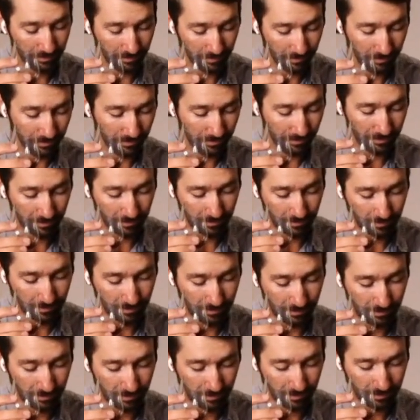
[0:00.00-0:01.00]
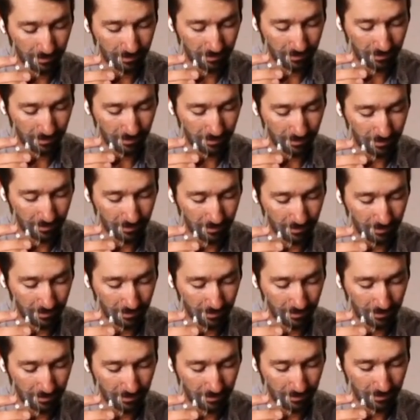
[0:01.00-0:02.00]

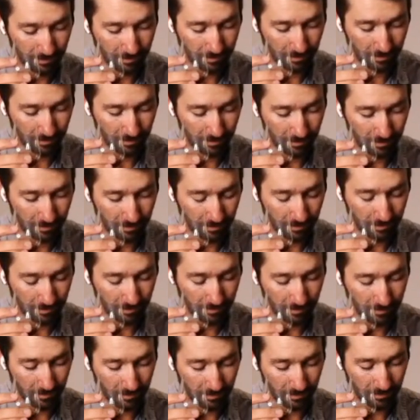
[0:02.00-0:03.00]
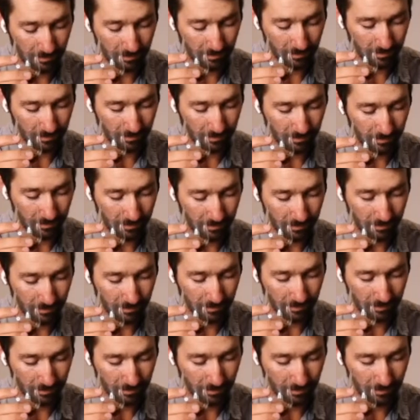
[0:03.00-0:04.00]

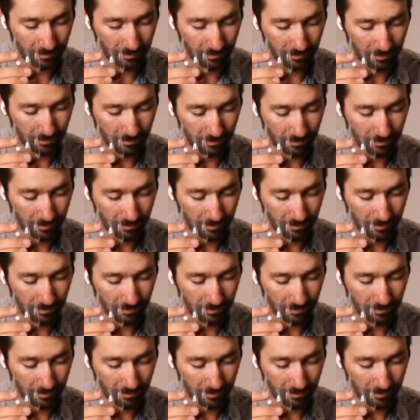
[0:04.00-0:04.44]
(not speaking)